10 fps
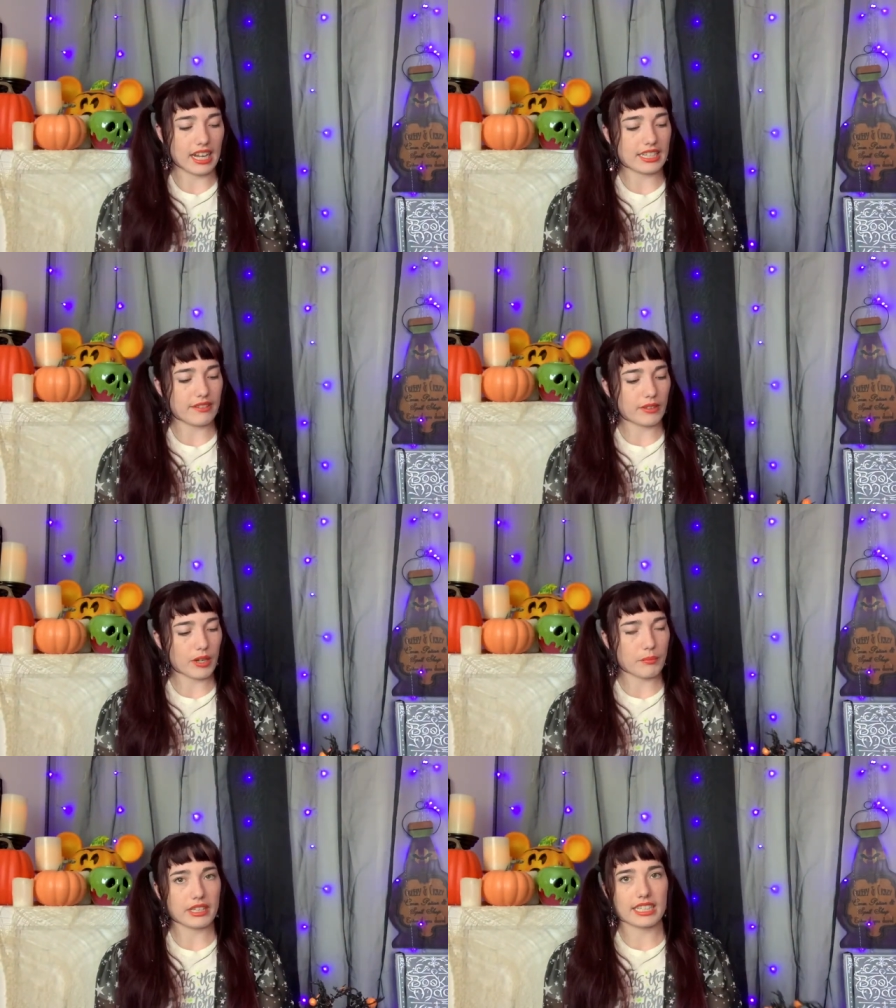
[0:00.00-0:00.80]
I definitely
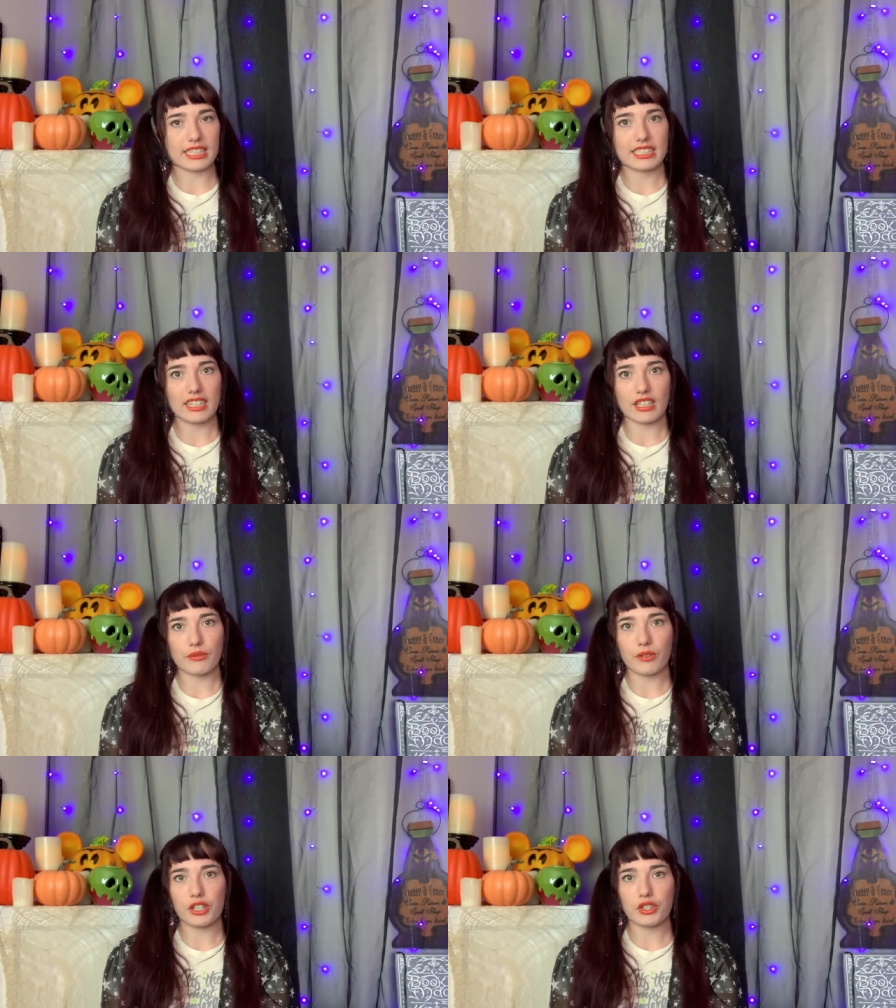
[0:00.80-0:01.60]
want to put this on the
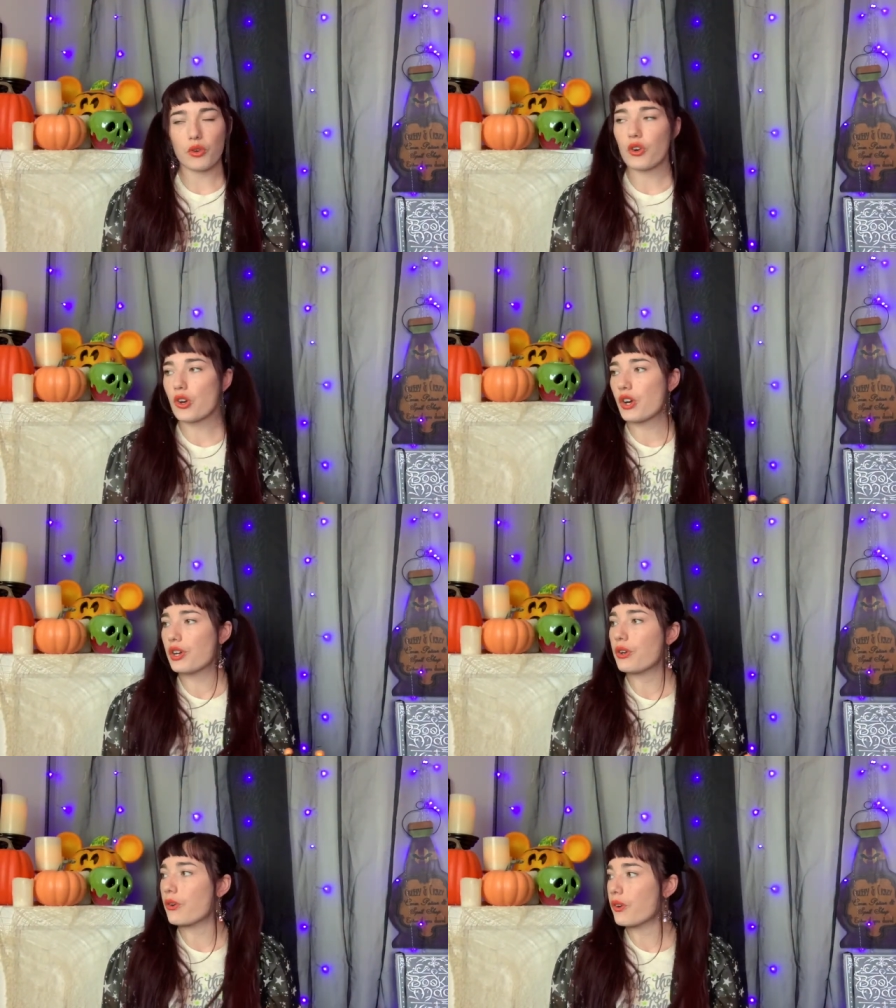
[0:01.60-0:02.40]
front
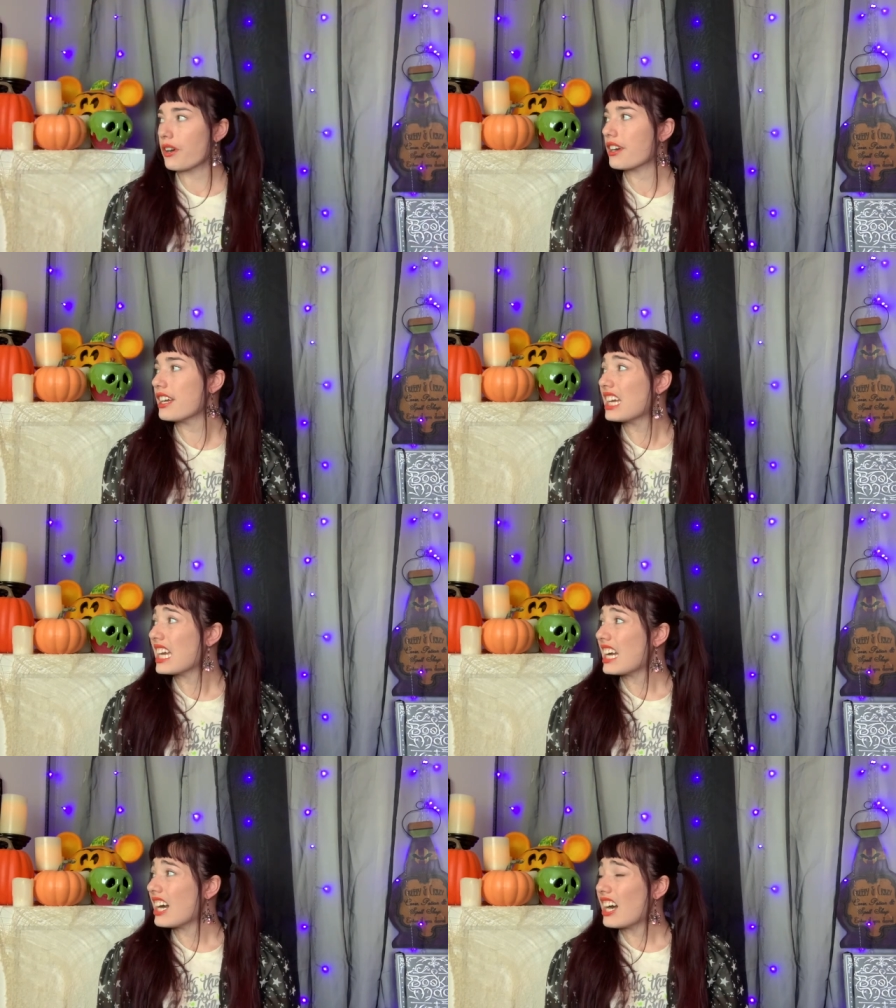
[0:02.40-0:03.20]
door or
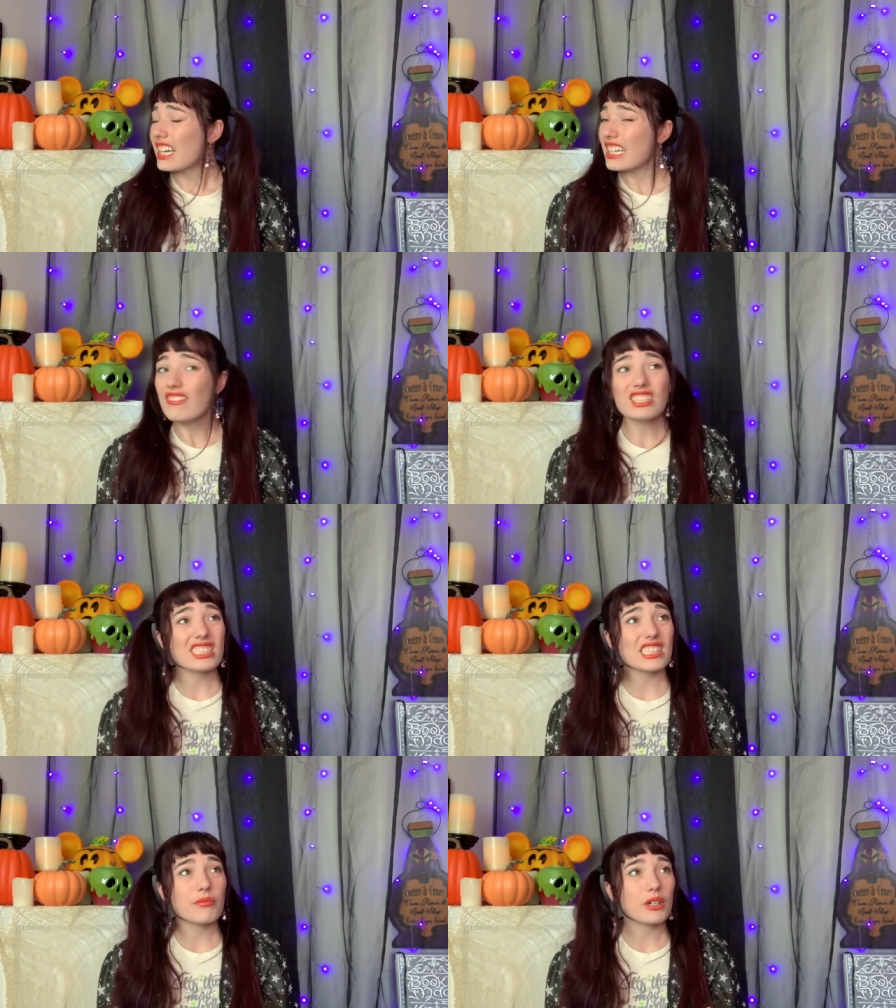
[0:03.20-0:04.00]
even
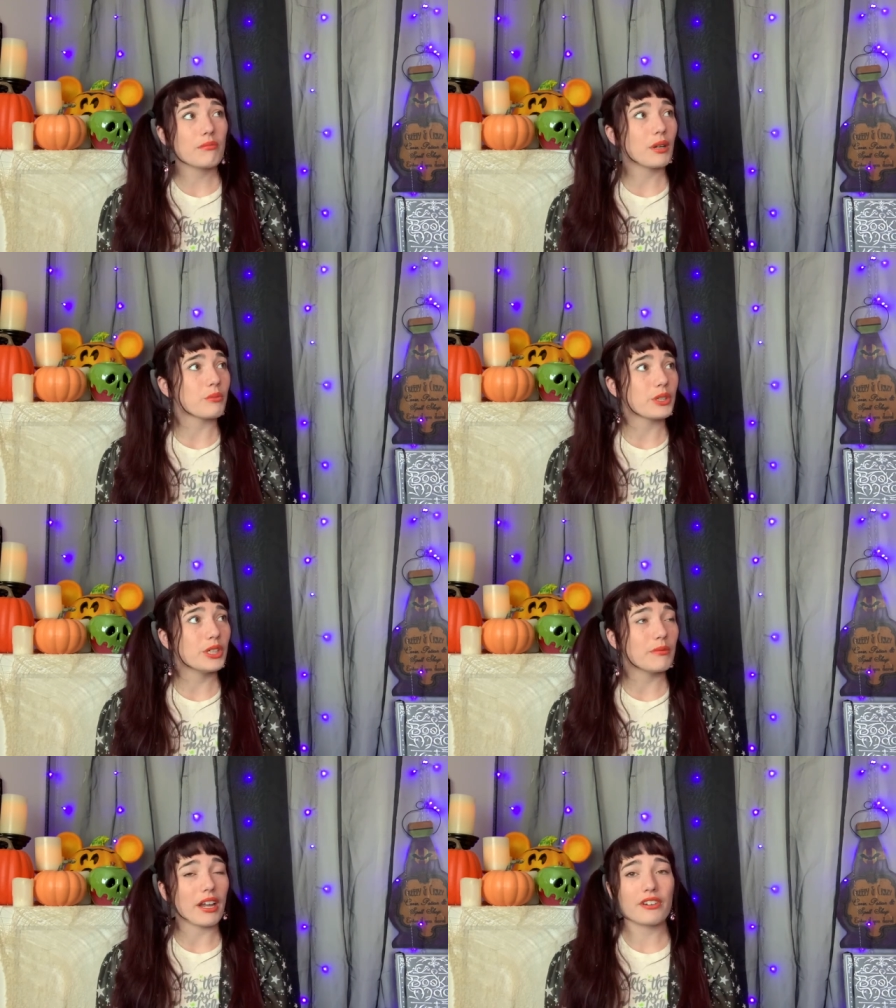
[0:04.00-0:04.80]
just somewhere in my
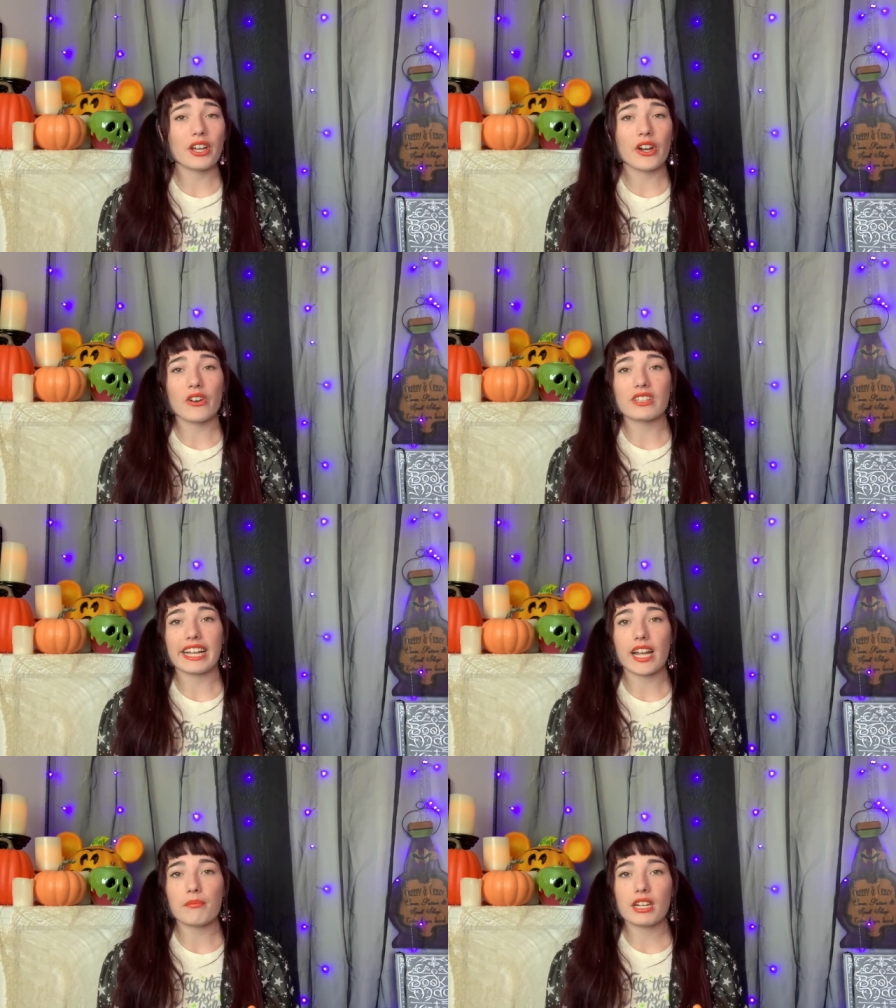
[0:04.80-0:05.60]
room. I don't know.
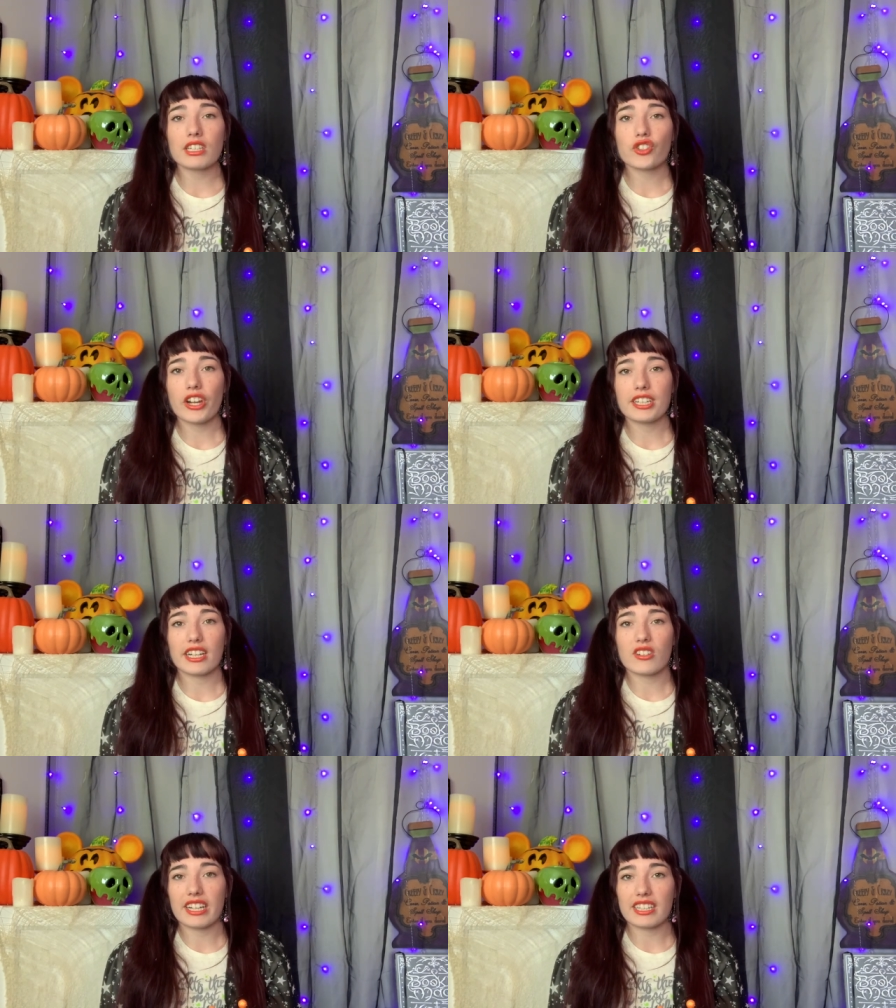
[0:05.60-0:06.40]
Like, I'm going to try to
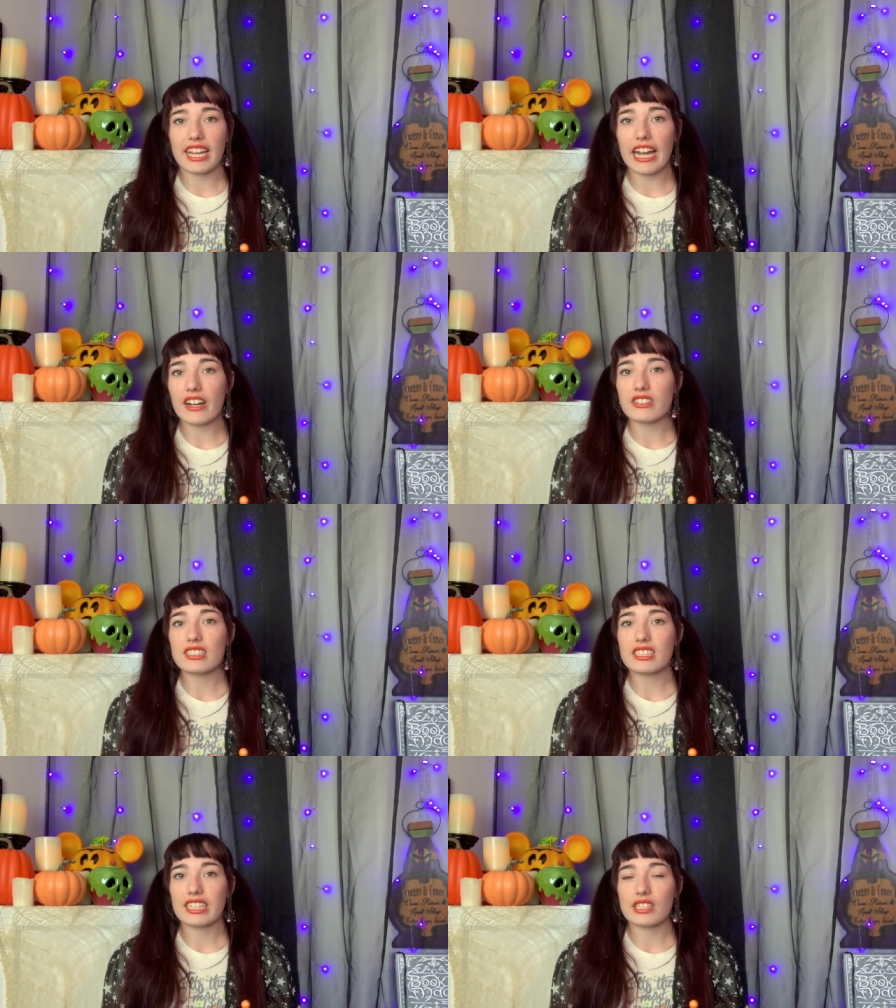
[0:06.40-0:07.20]
decorate the house
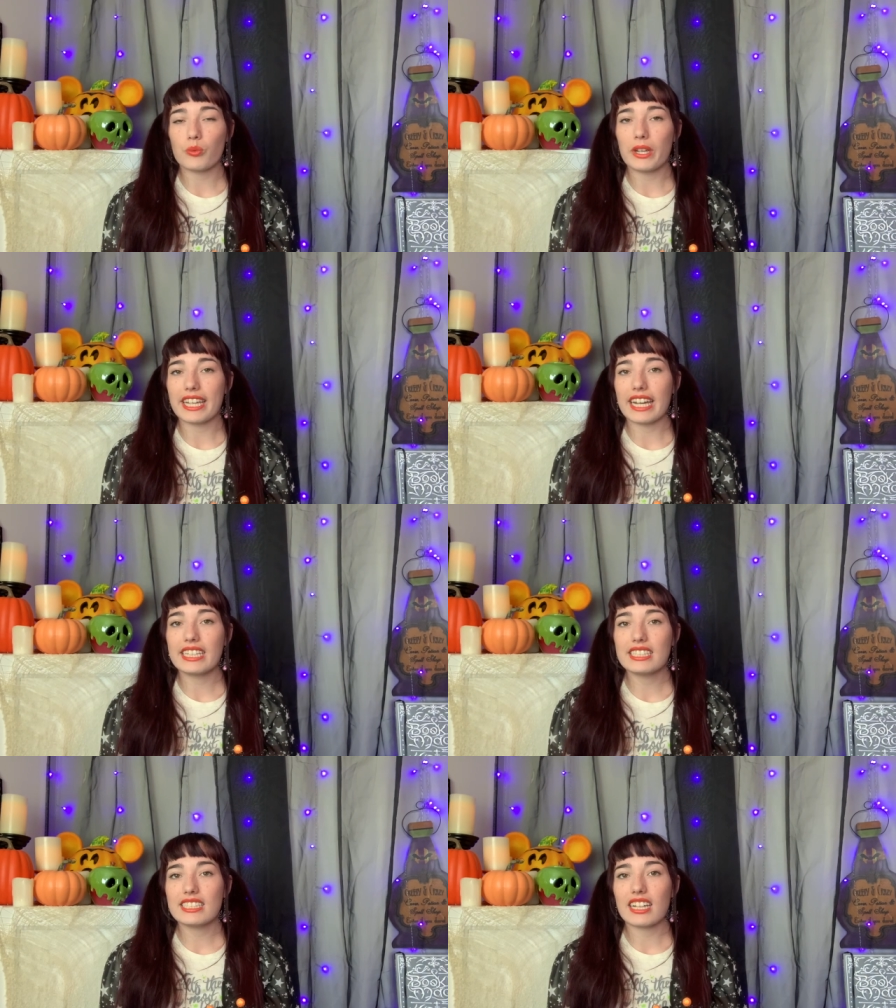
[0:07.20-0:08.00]
this weekend.